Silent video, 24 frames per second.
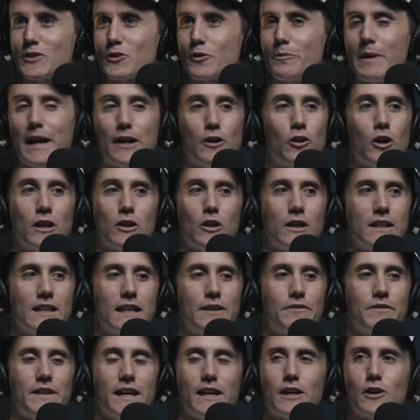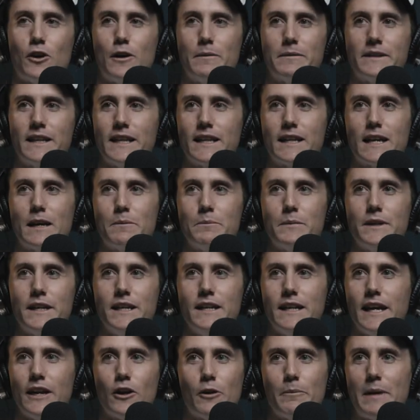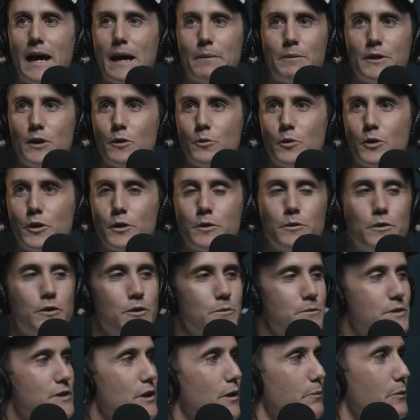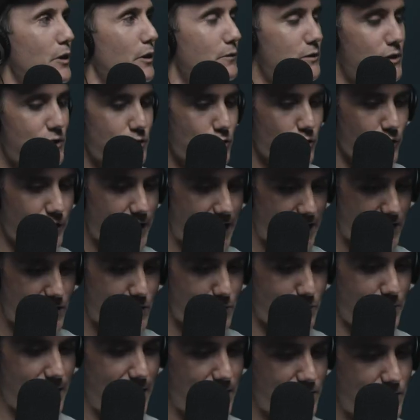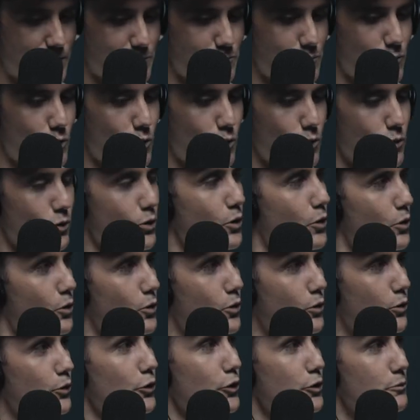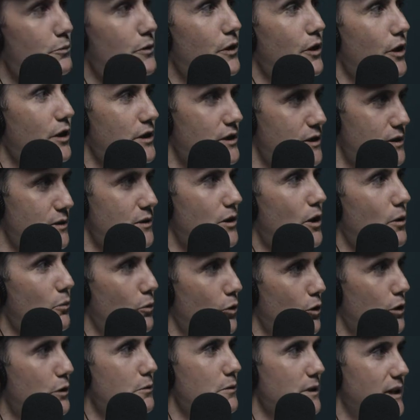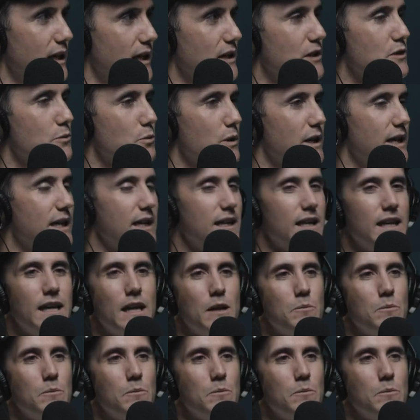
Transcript: I'm at. And I love their company, and I'm happy to work with them. So, but I've just got that small core group that I work with each week. Yeah.